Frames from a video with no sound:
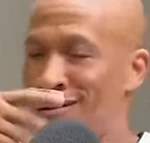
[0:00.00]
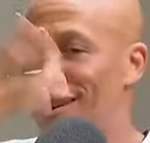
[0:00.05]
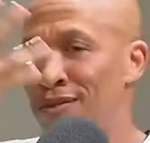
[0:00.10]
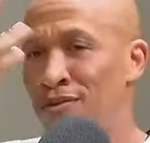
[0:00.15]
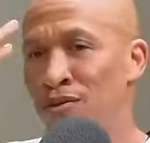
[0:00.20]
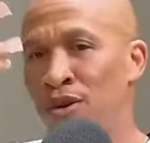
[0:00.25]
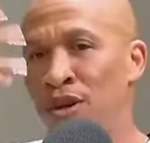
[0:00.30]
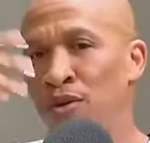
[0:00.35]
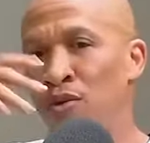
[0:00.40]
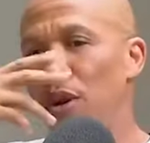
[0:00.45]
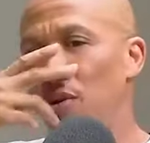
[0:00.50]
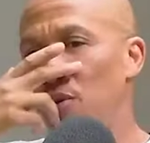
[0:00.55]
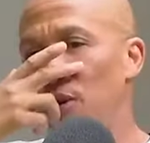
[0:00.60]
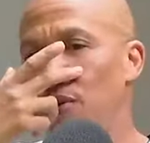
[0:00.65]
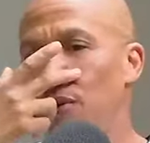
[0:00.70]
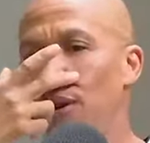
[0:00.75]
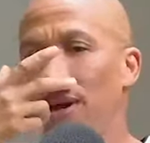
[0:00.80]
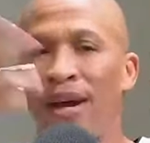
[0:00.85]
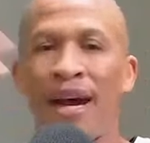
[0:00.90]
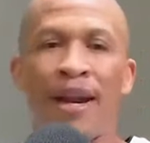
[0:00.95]
we, we
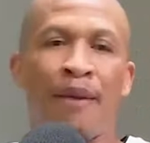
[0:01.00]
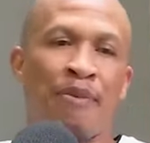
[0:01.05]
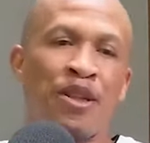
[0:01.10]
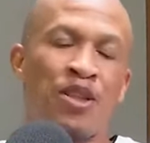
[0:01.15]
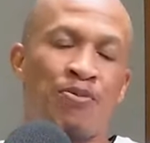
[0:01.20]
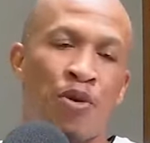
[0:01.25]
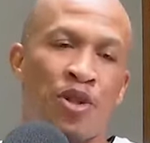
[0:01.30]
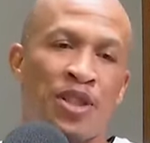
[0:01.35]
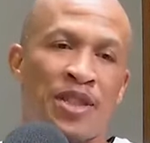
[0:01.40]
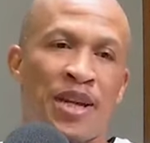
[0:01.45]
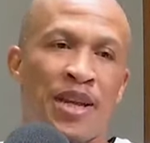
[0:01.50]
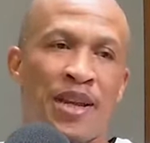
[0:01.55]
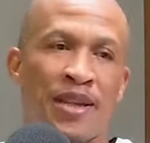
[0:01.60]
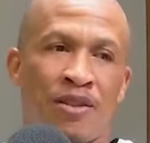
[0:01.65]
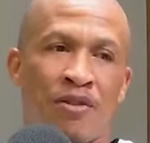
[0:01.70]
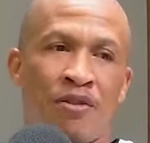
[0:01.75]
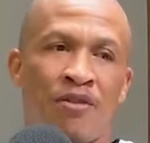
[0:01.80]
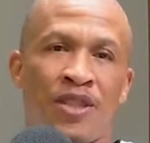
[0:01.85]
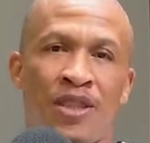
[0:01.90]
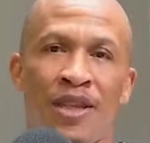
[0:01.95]
we gotta be spontaneous.
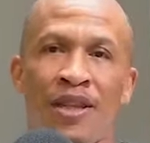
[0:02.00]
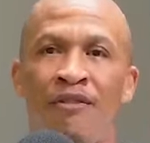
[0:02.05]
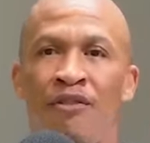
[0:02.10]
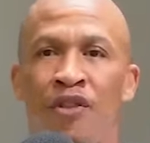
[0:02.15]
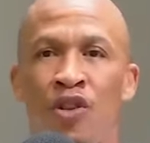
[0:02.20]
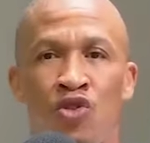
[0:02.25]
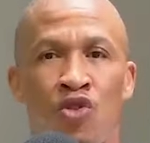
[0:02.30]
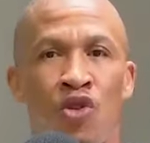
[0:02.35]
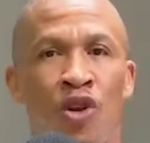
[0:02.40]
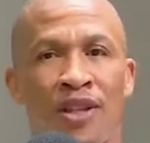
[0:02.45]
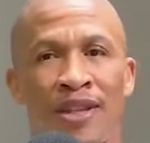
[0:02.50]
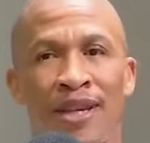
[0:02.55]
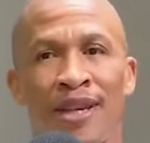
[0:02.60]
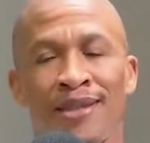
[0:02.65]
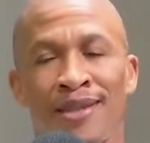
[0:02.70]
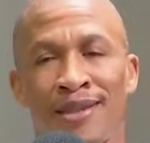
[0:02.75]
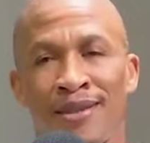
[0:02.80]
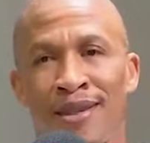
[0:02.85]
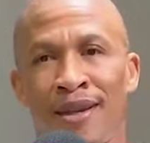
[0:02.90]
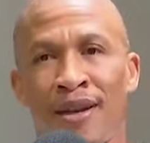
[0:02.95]
Obviously, if the story
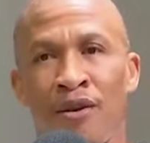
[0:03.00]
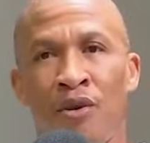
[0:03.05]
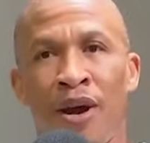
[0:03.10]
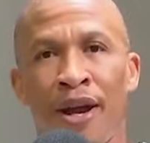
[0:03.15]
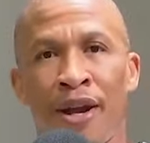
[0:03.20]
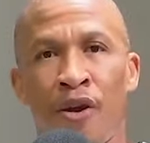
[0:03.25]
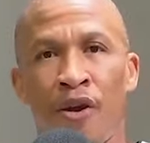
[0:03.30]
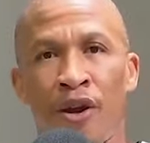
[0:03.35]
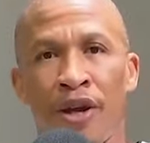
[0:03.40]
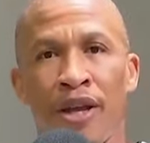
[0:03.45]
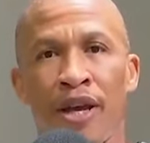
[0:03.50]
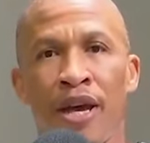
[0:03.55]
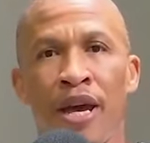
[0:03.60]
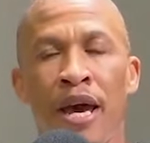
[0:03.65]
takes us there, why not?